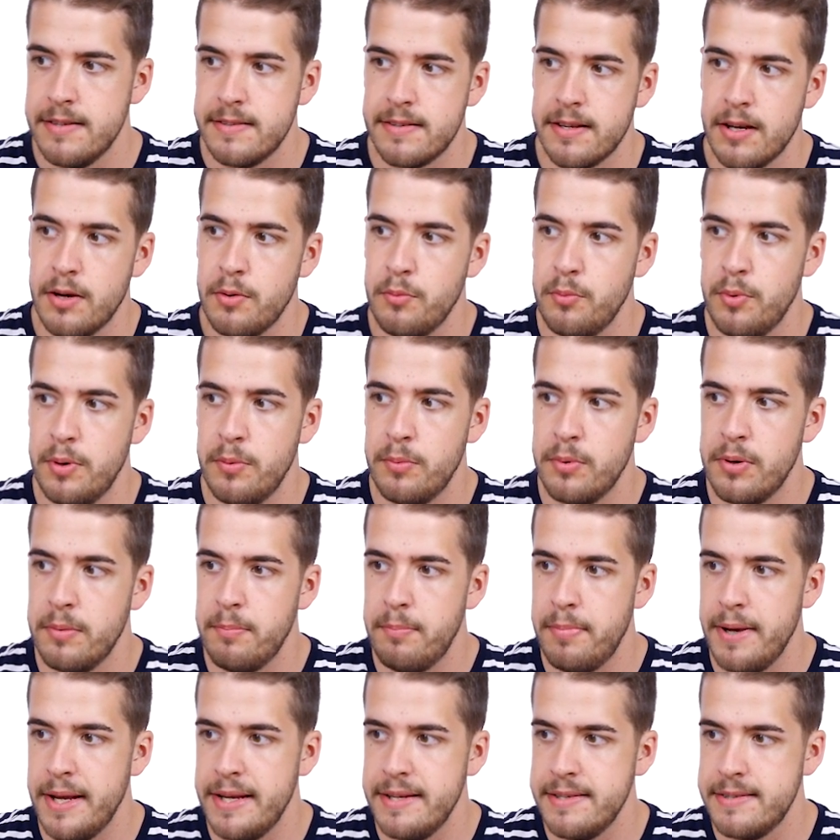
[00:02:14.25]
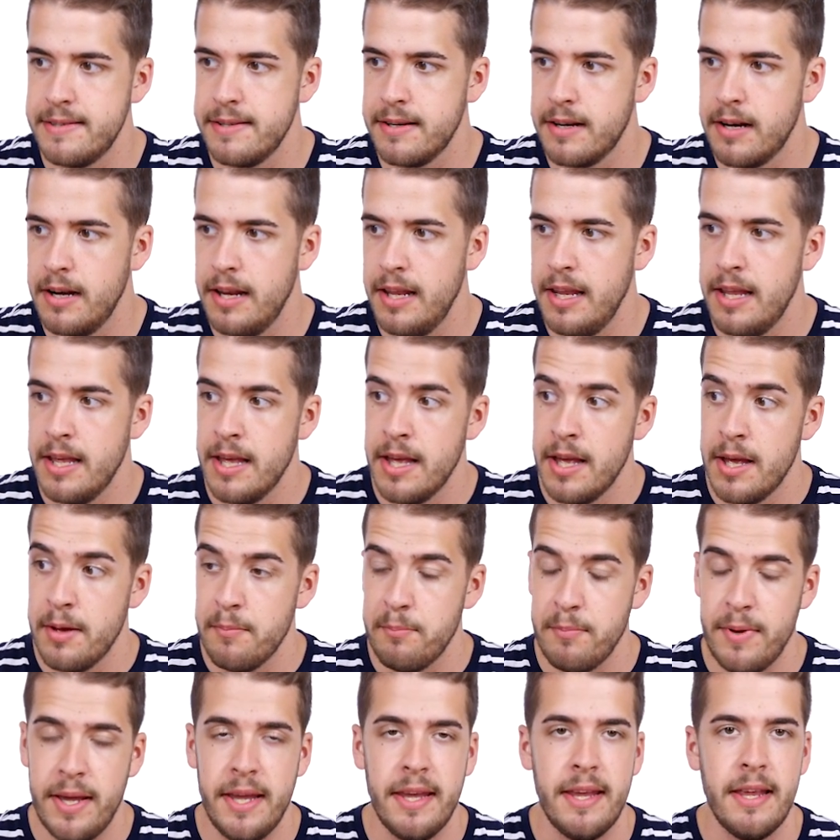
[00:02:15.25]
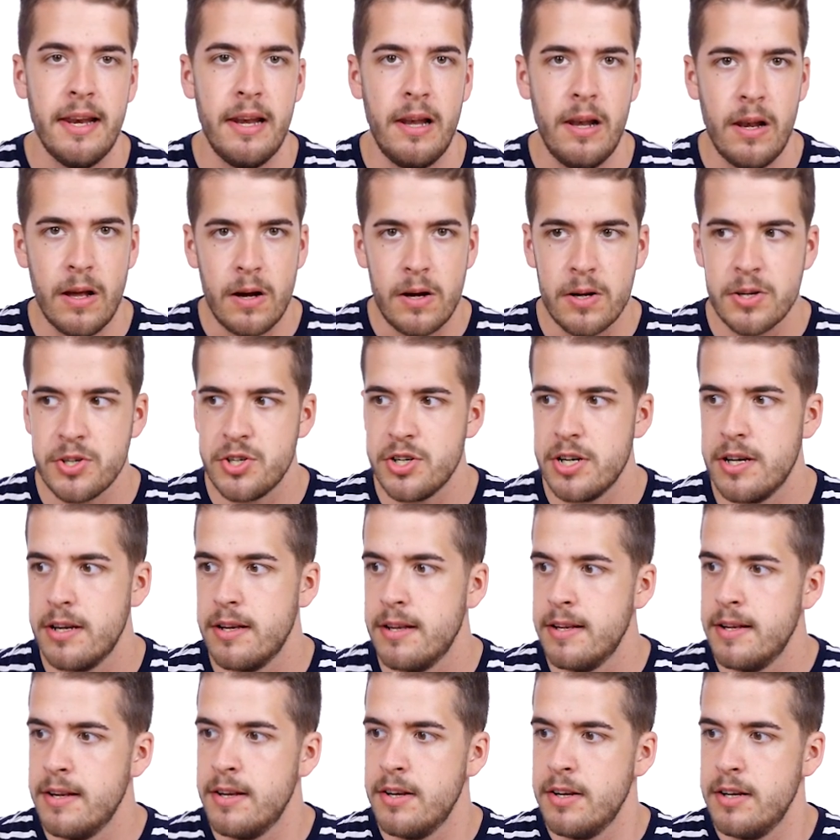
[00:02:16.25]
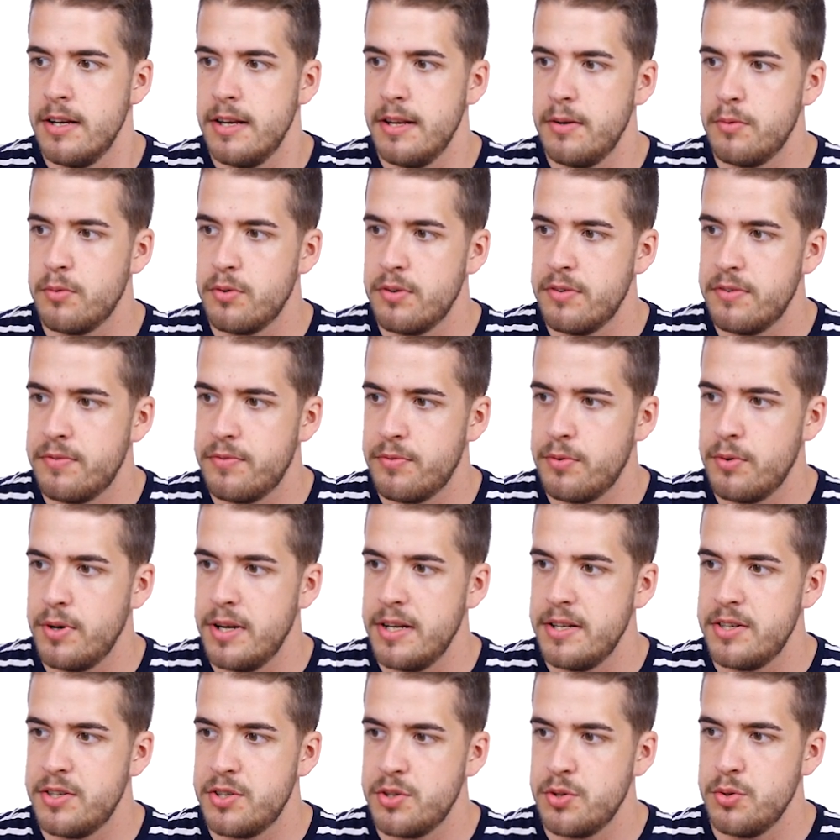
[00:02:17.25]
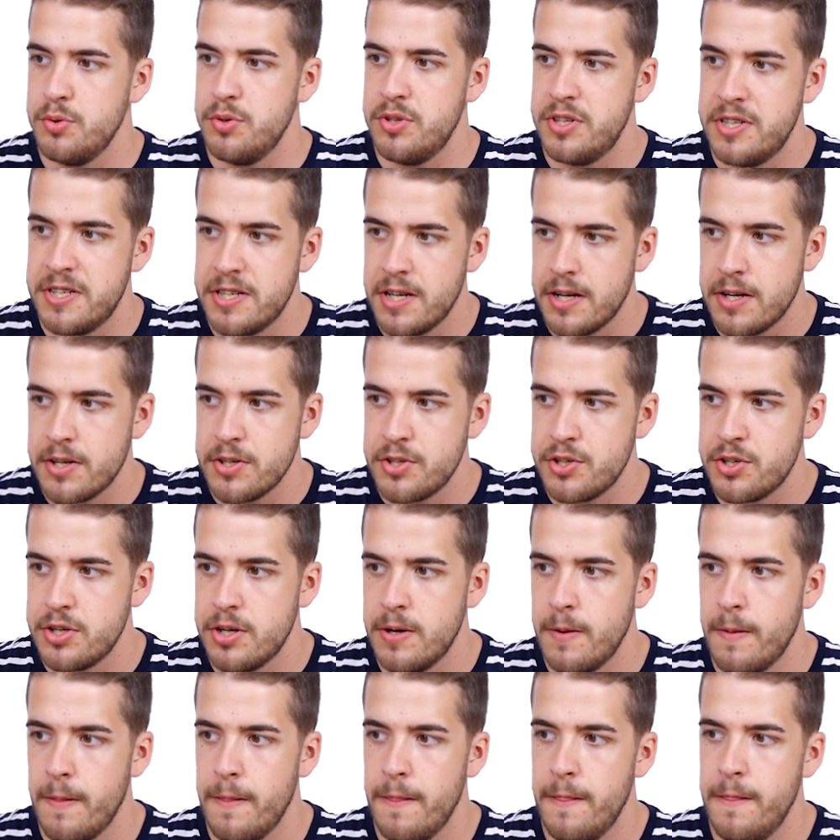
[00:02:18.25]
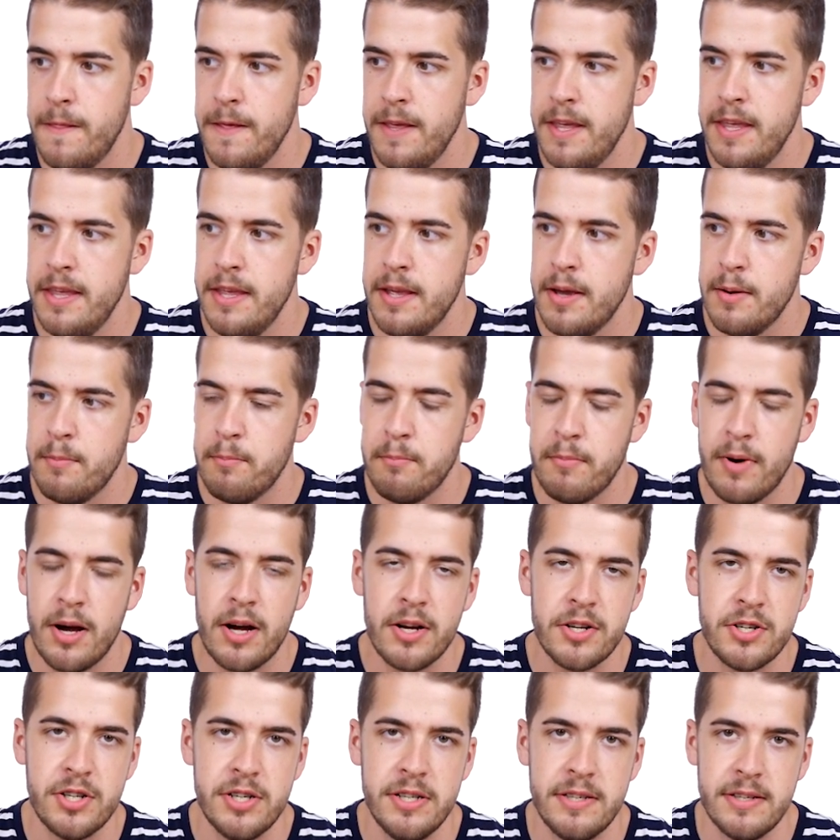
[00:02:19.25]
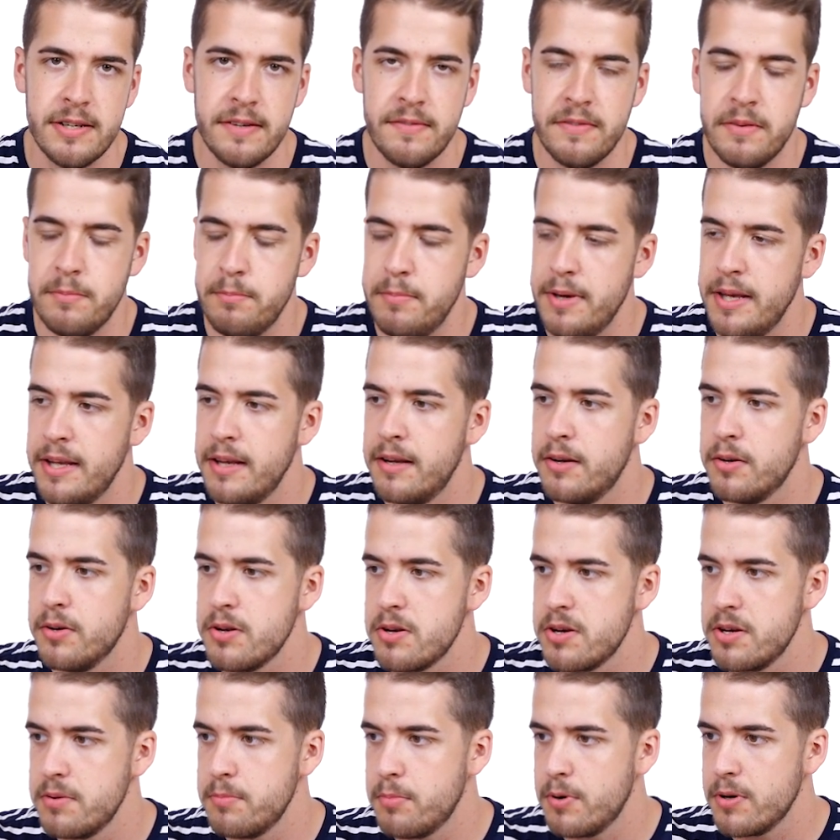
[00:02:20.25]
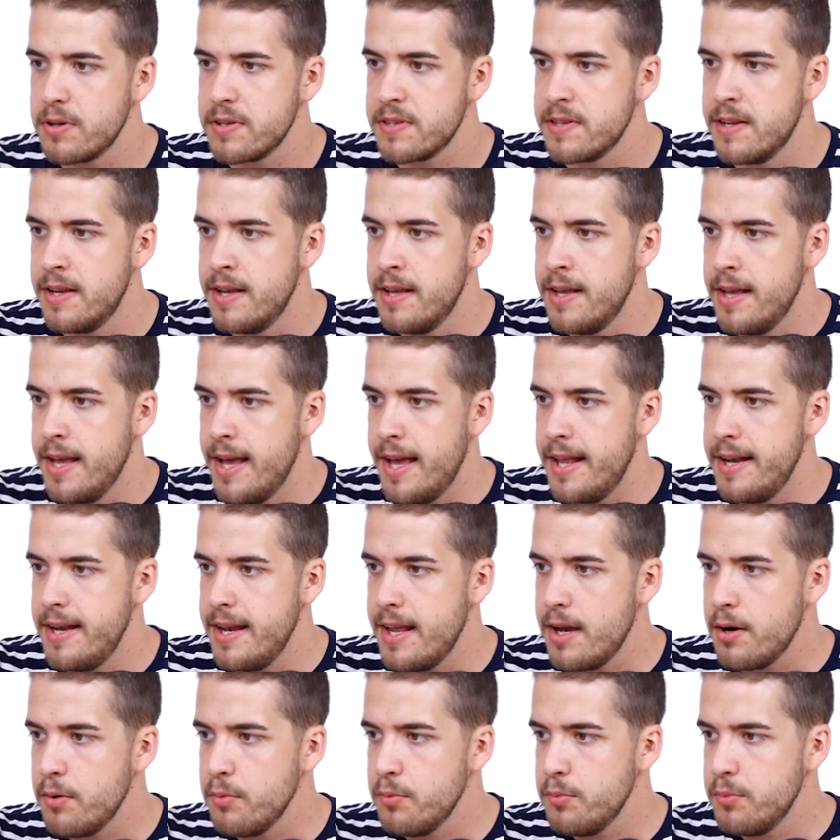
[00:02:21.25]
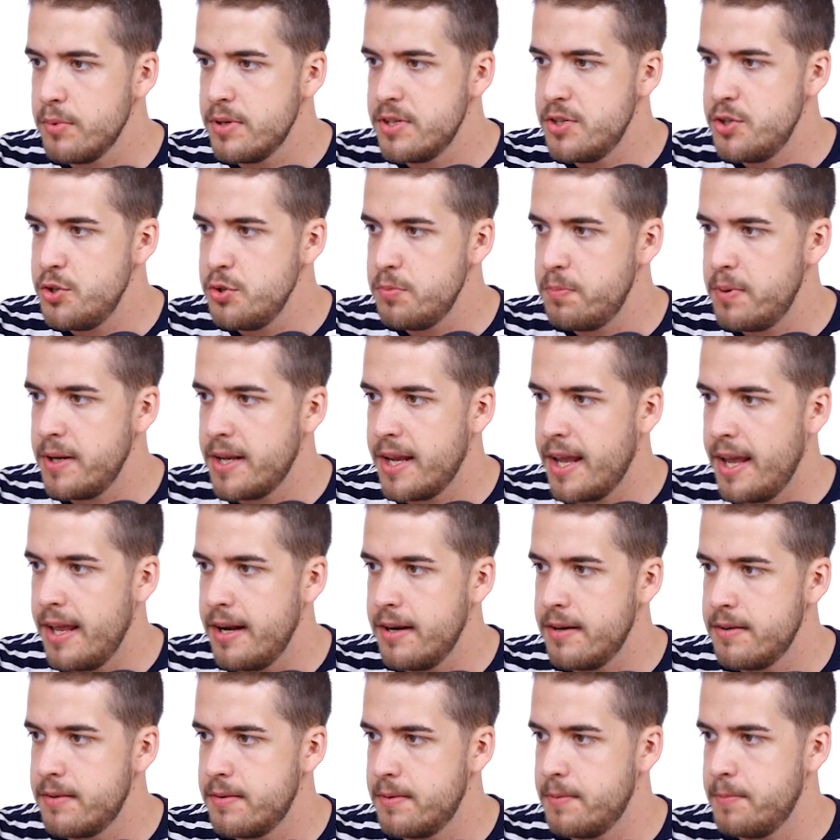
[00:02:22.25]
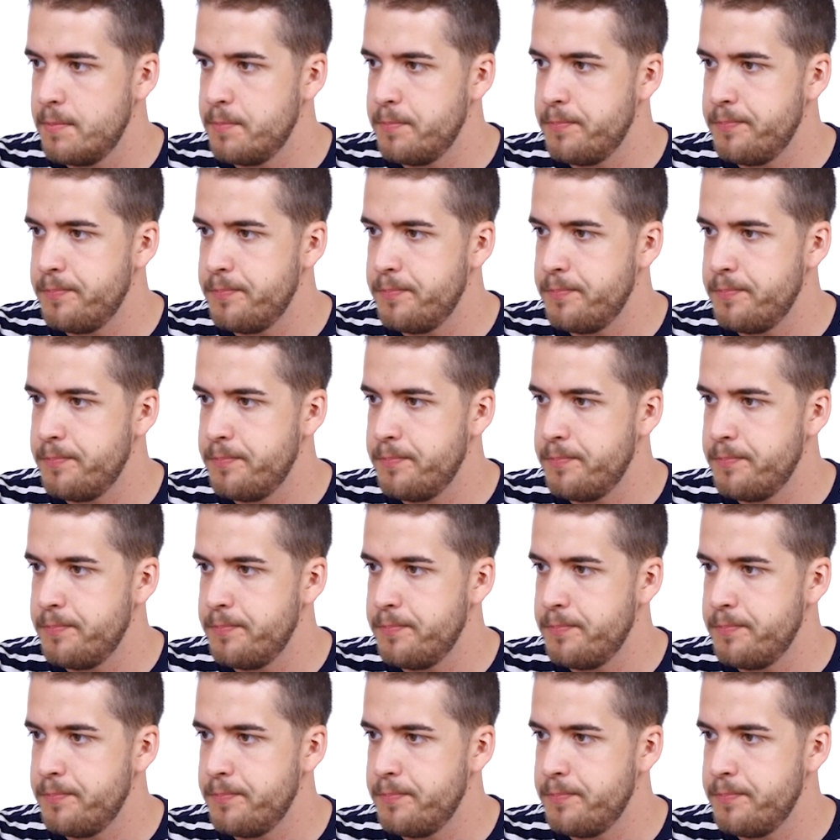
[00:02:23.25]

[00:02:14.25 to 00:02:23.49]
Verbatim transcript: So we will basically make it larger in order for it to touch the margins of the big content box. And now we'll duplicate it